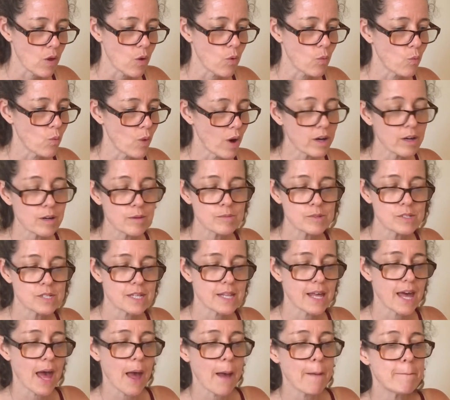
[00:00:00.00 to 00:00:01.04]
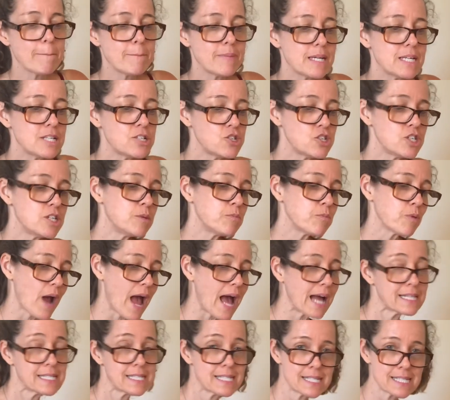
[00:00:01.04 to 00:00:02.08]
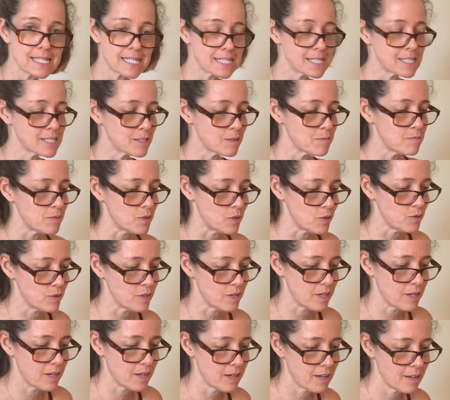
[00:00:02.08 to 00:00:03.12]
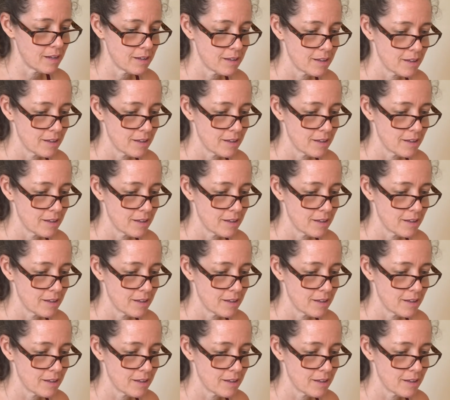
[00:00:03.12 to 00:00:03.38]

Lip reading: Welcome to the MBG Practices community.